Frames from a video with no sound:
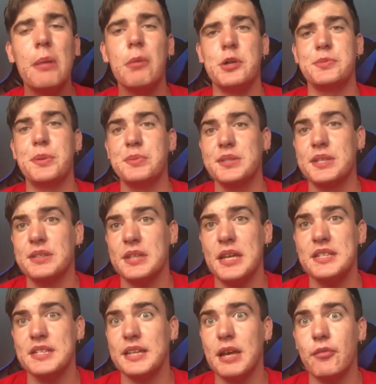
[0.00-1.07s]
Most people
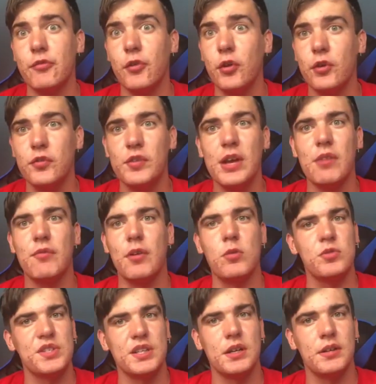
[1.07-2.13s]
tend to get Foot. If you get
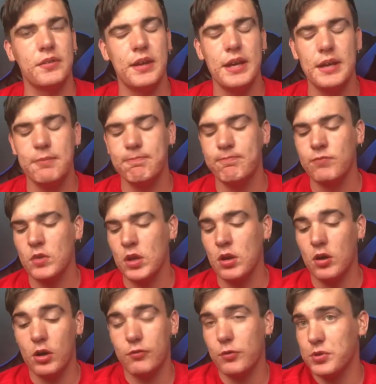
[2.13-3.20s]
Volta, then
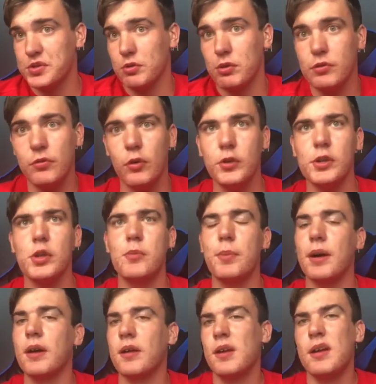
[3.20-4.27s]
I feel sorry for you,
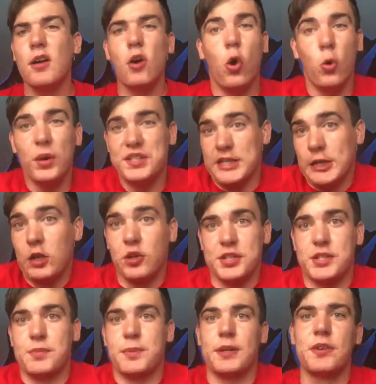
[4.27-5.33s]
but all isn't
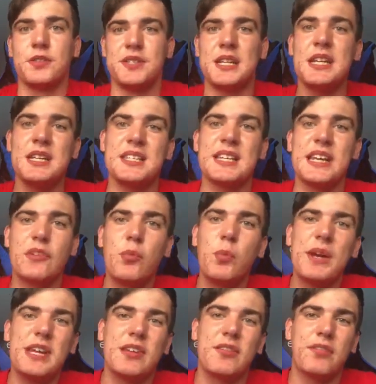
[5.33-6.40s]
lost, because in the second
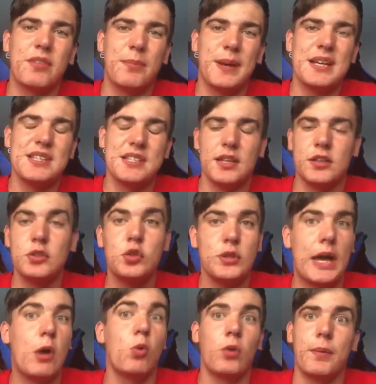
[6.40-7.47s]
week of the beta, you
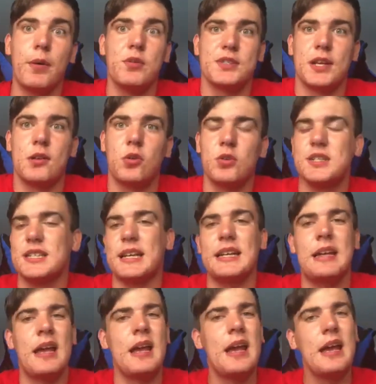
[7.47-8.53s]
get all the modes unlocked.
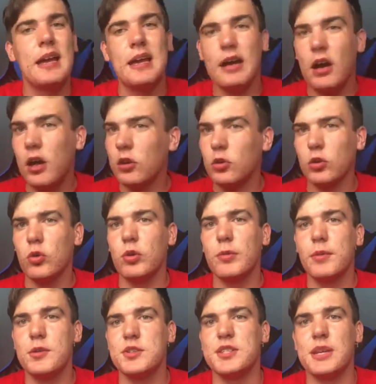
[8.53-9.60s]
They unlock all the
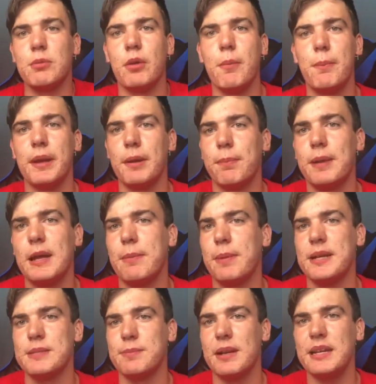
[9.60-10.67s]
modes because they want a bigger player
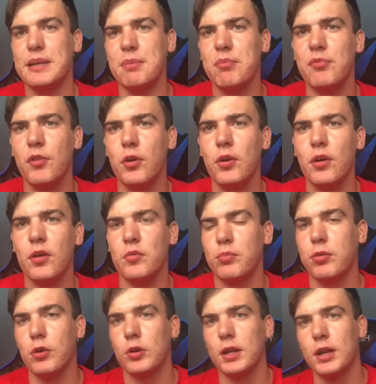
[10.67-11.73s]
base, mainly in Foot and
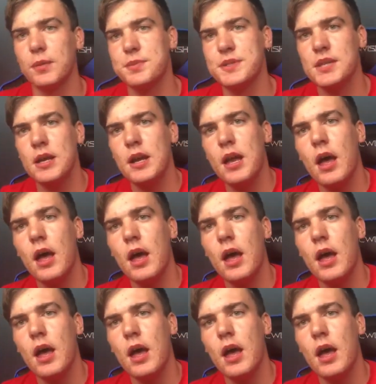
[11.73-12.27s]
Pro Clubs,